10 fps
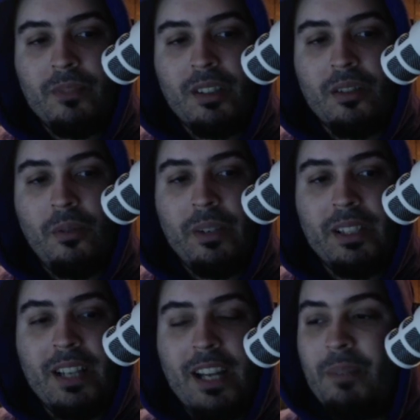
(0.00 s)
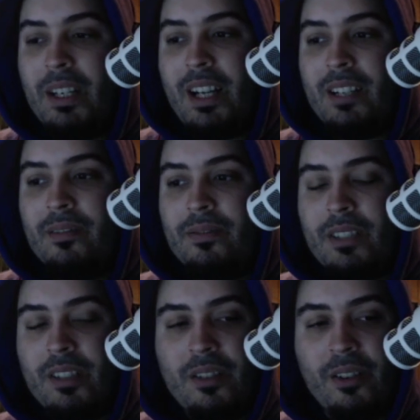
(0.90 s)
Just always got to be kind of
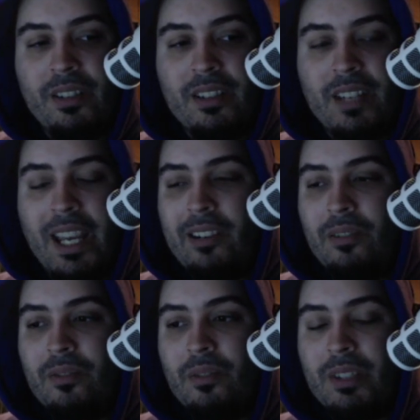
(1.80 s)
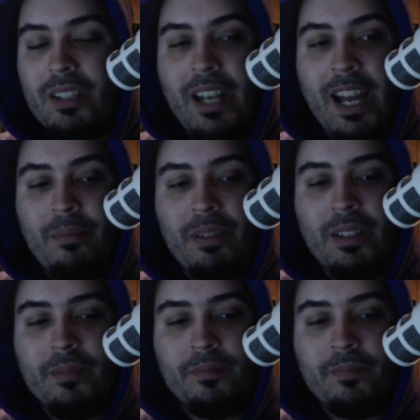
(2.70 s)
concerned and scared over what's going to happen there.